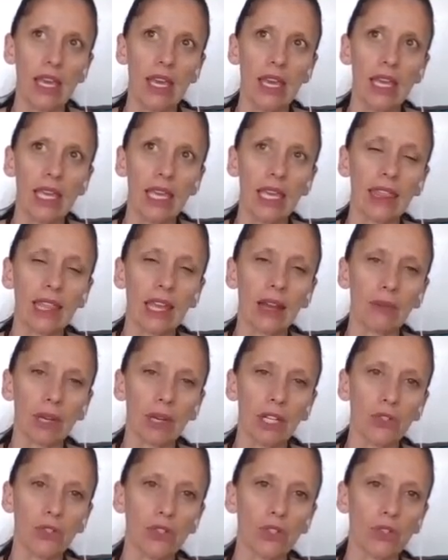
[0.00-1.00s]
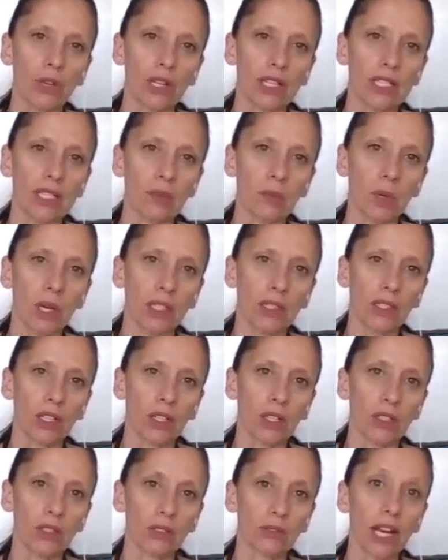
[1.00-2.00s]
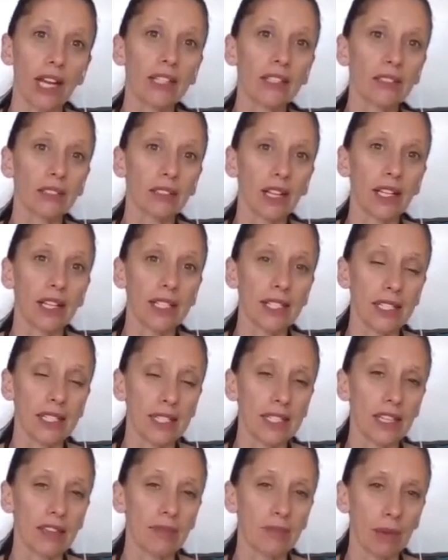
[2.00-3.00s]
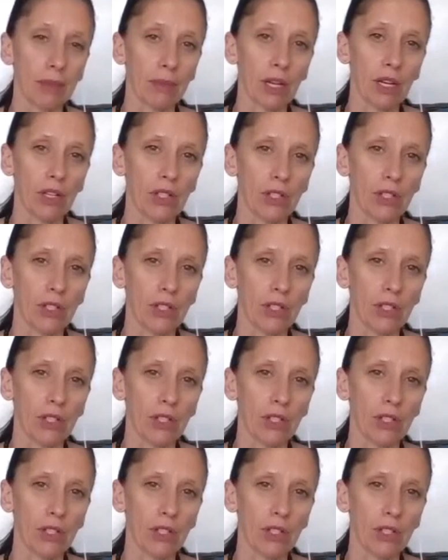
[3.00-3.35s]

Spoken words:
In that radio show, I did one called Radical Honesty Saved My Marriage.